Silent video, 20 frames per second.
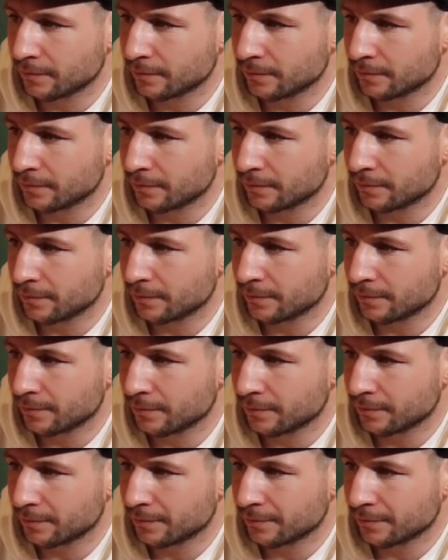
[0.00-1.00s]
times you
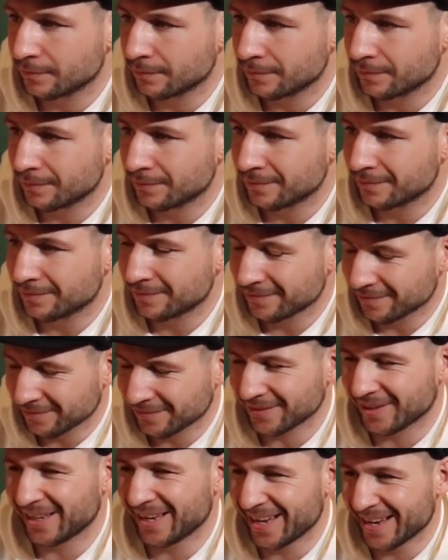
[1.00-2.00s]
were so close to
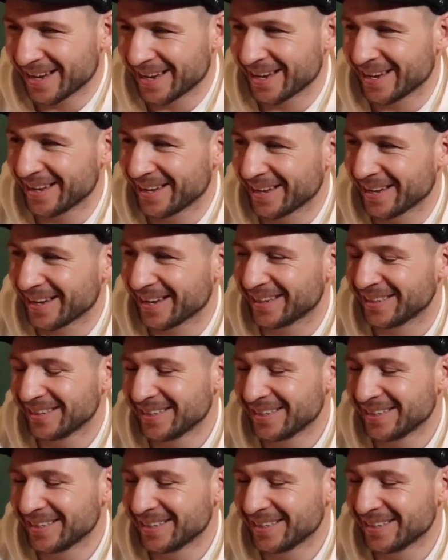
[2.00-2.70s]
that big one?